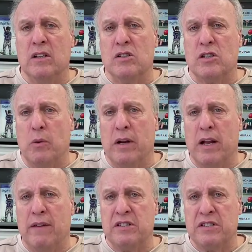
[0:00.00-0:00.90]
So we'd
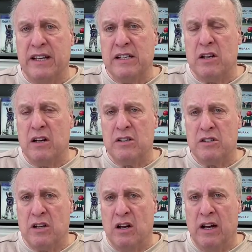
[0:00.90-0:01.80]
have six on a
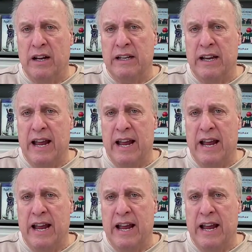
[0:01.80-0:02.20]
side,